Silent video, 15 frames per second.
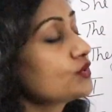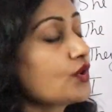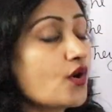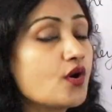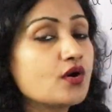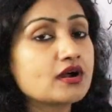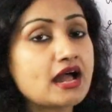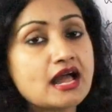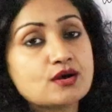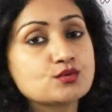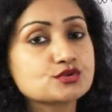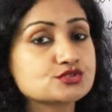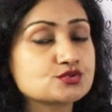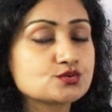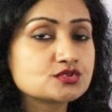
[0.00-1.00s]
long, I
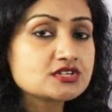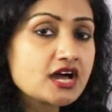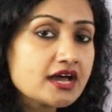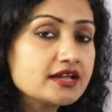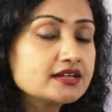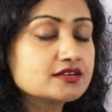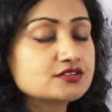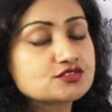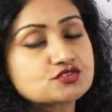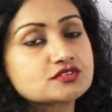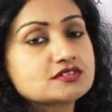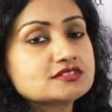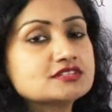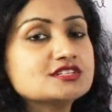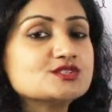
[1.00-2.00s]
was so tired. So
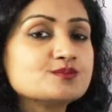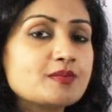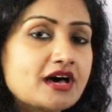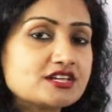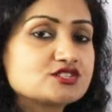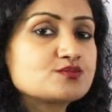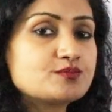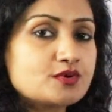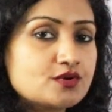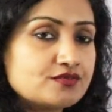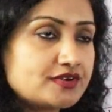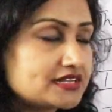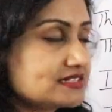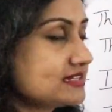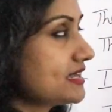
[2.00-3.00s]
this is past perfect